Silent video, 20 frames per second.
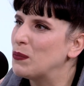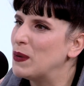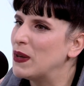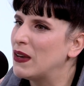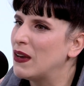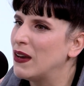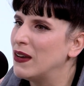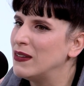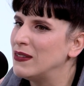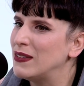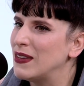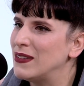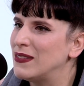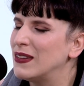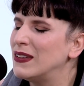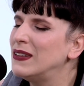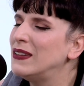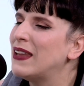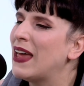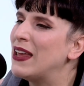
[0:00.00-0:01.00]
because it's
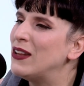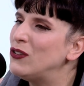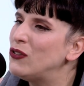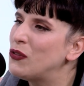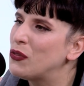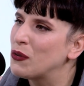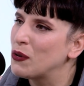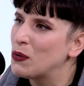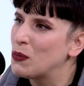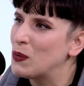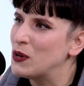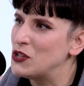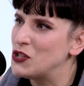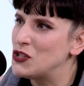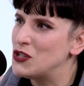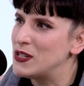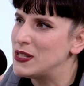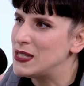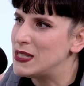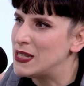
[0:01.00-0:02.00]
a lens through which
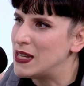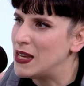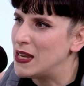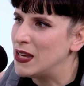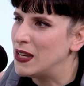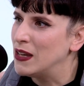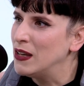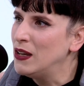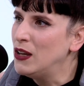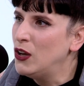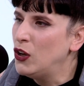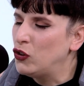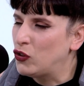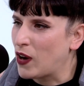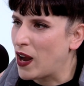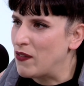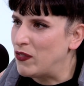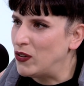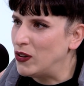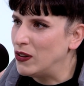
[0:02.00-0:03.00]
to see
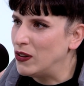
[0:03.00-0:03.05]
travel.